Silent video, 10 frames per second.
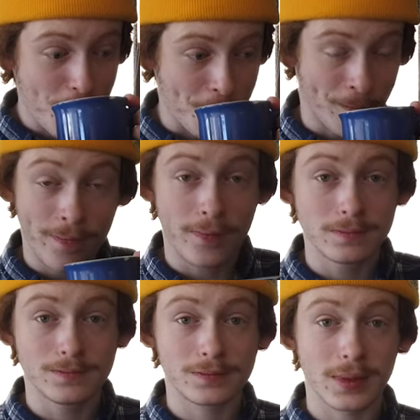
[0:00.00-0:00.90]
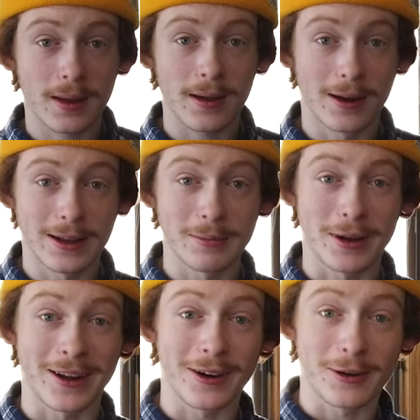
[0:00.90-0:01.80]
Mm-hmm. Gotta keep
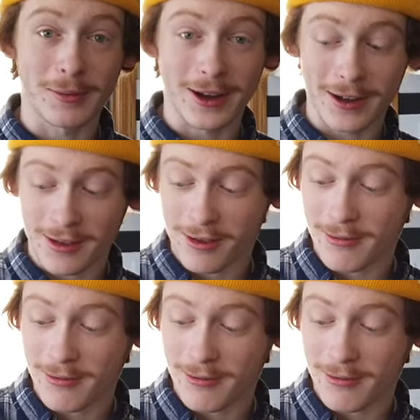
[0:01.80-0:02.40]
my hair out of my eyes